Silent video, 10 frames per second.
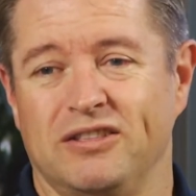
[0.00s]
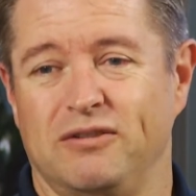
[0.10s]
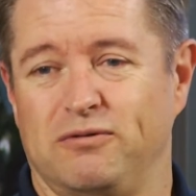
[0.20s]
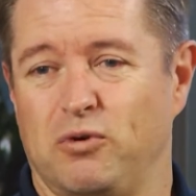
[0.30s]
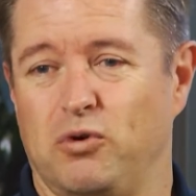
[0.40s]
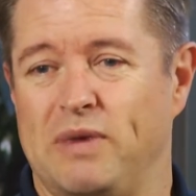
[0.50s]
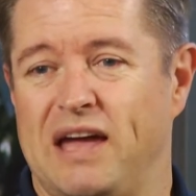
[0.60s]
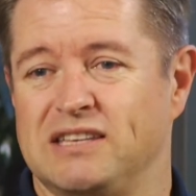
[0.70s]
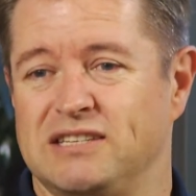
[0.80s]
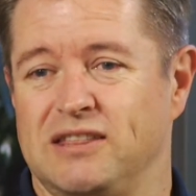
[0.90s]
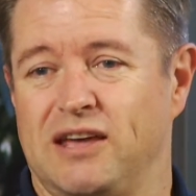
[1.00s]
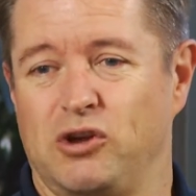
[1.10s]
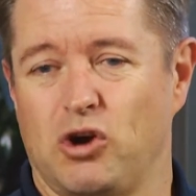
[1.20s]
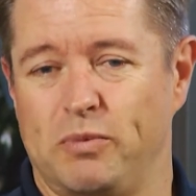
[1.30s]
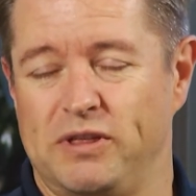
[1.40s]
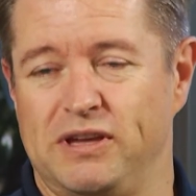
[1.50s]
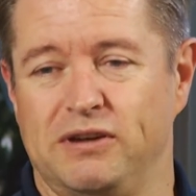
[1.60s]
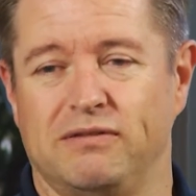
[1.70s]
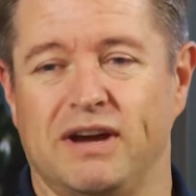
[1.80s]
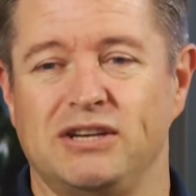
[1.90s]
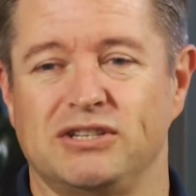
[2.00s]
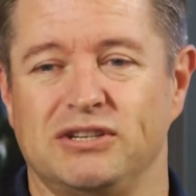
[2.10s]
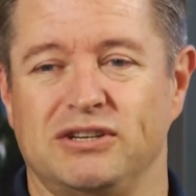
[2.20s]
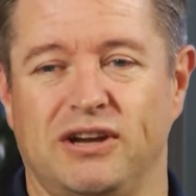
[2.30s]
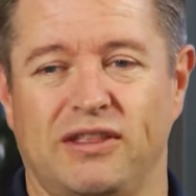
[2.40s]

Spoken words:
the formats, and they copy the innovation,